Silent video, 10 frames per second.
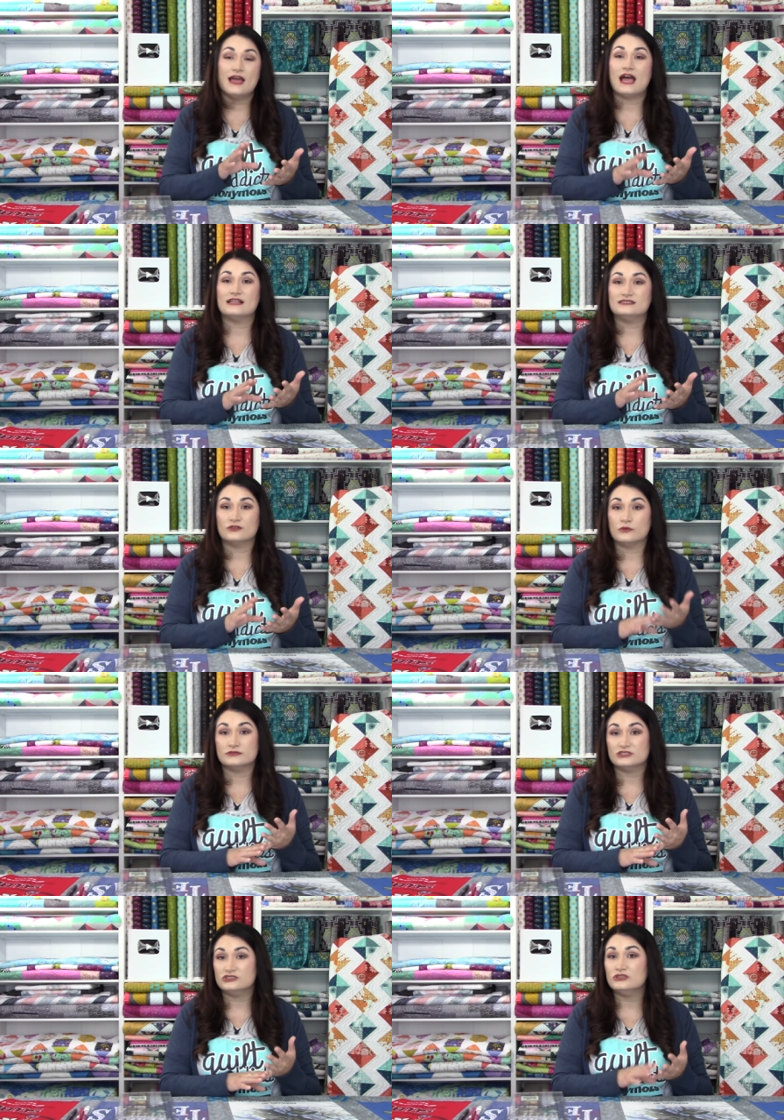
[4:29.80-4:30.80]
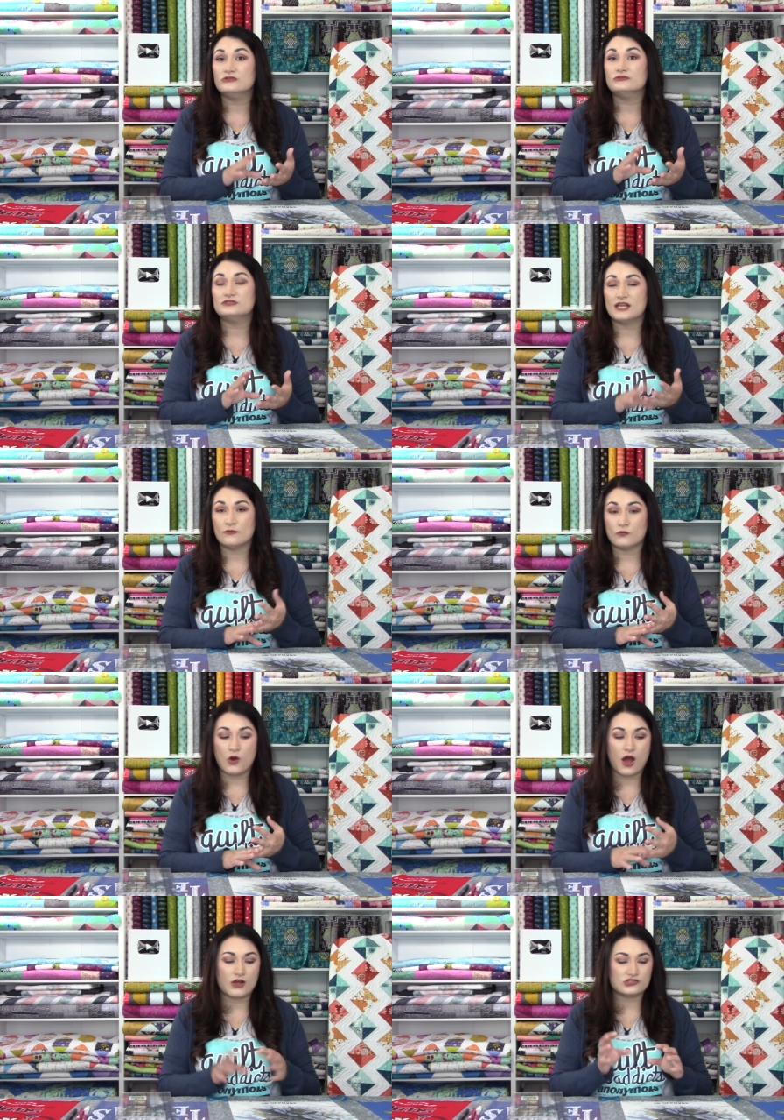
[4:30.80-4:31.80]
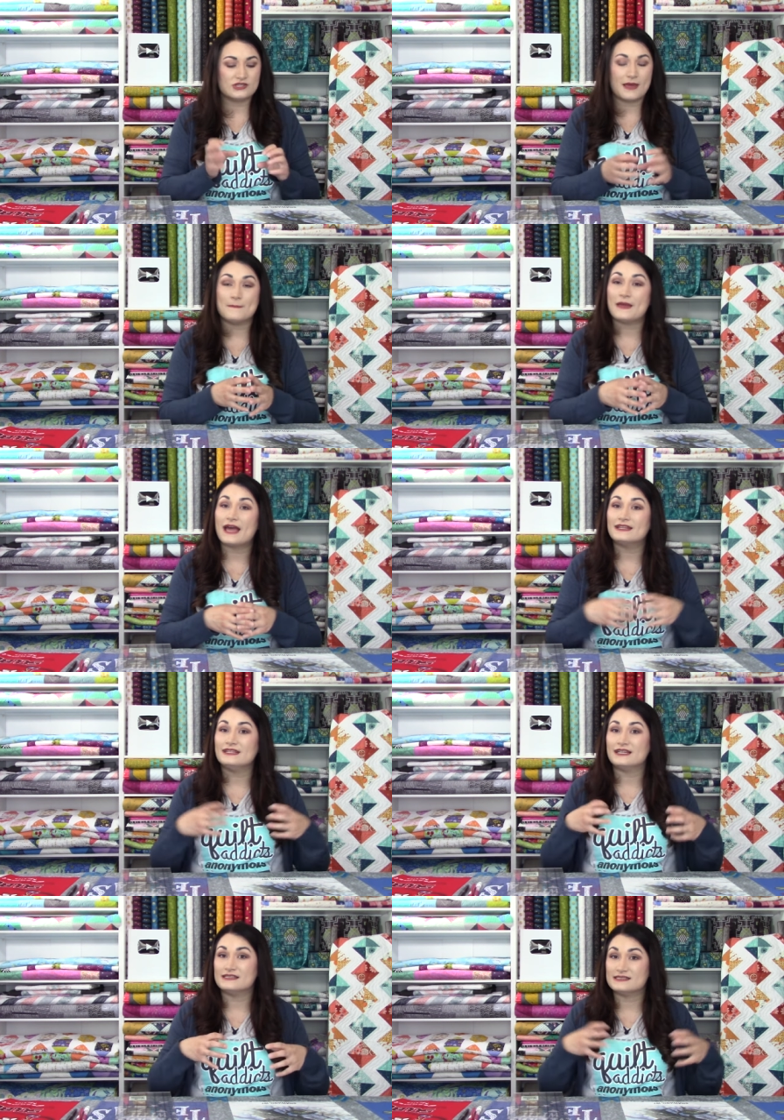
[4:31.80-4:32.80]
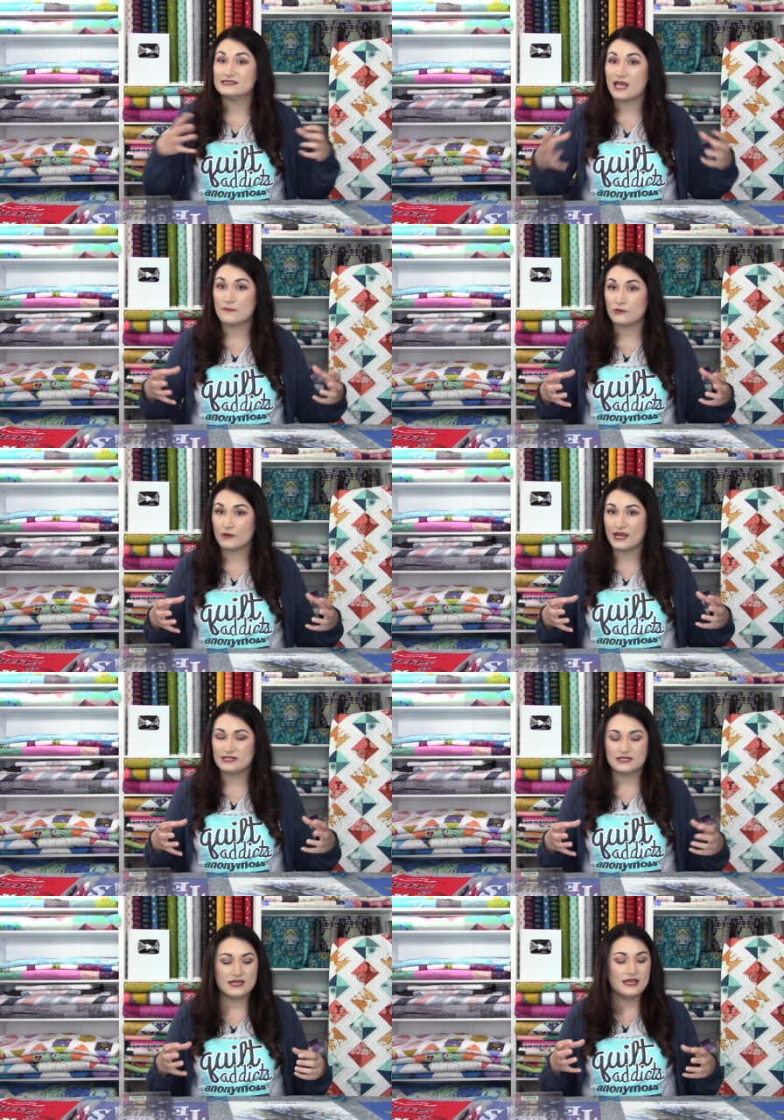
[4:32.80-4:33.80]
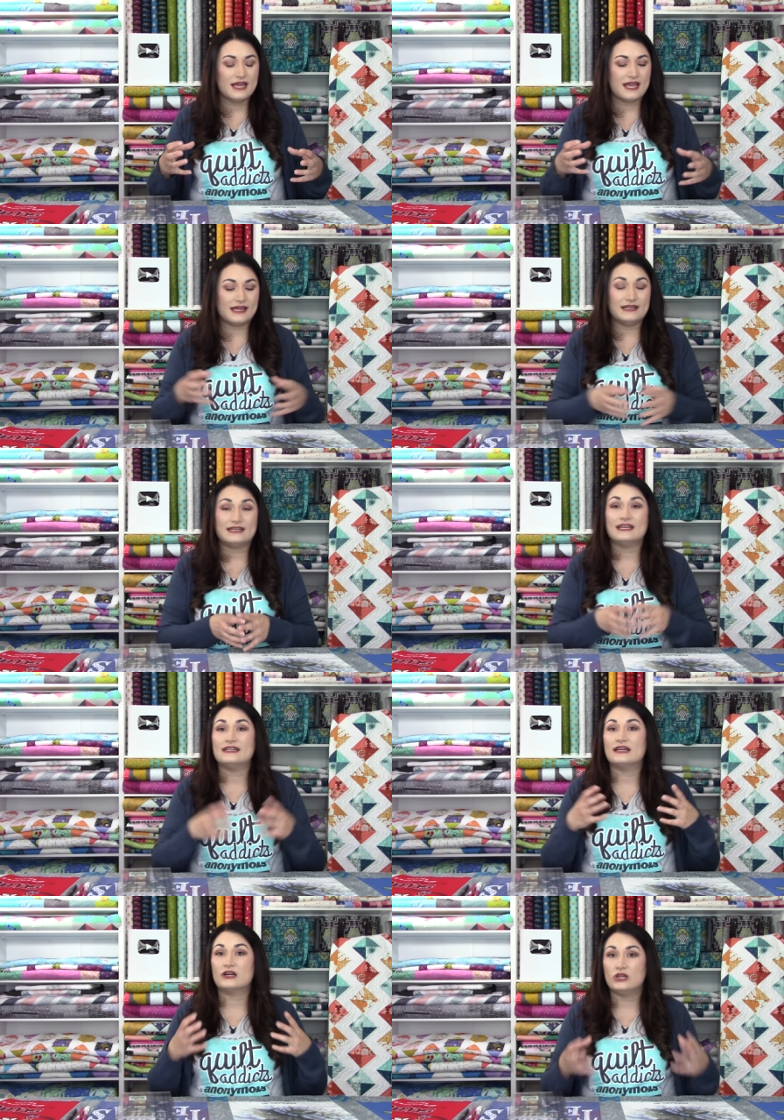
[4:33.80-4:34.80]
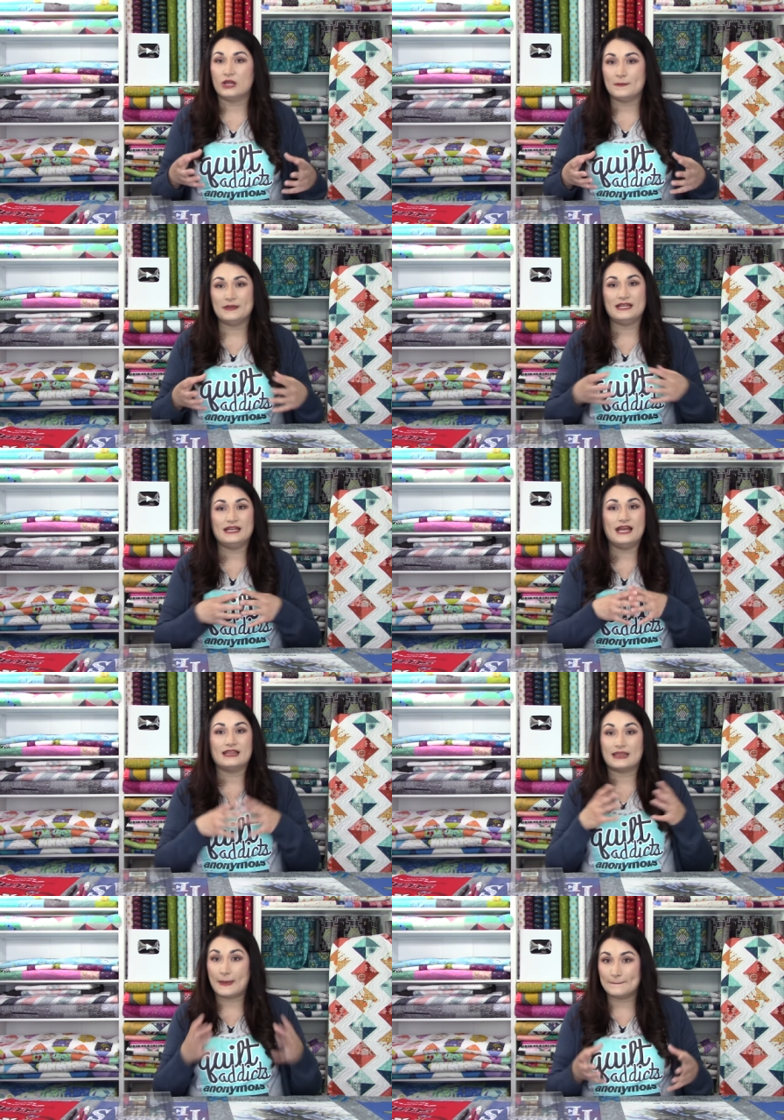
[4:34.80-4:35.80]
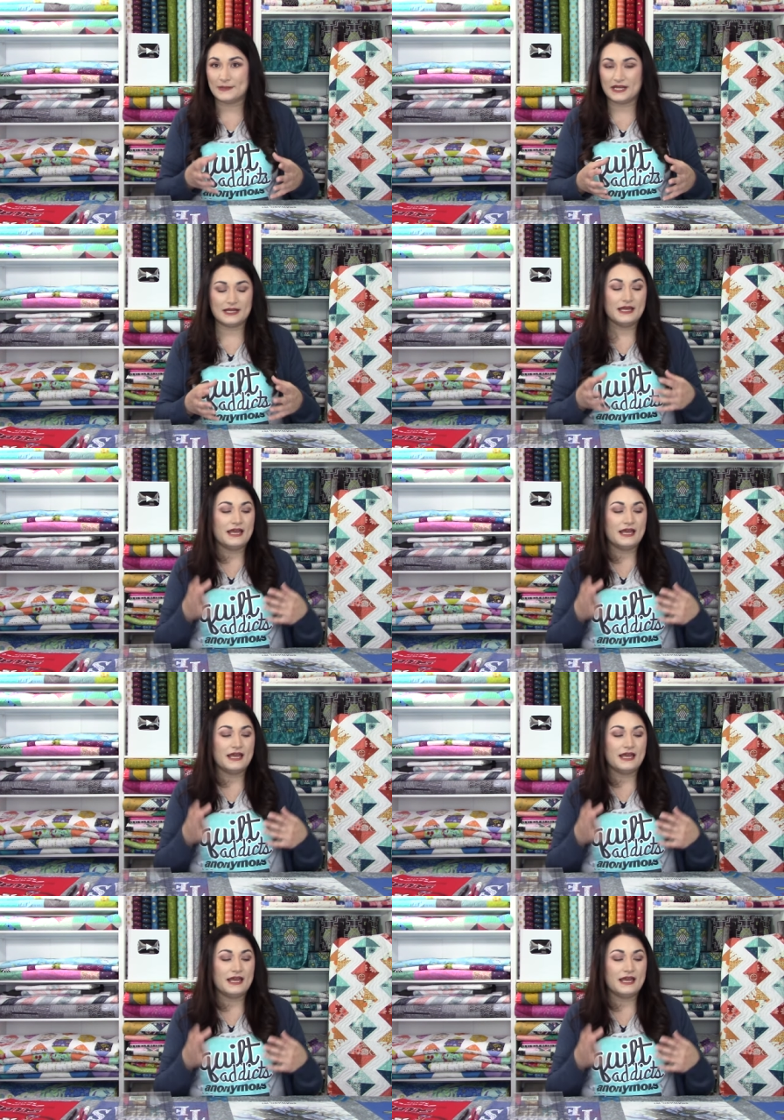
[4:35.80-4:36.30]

as the quilt is used and washed, that batting can separate and it can get clumpy and lumpy.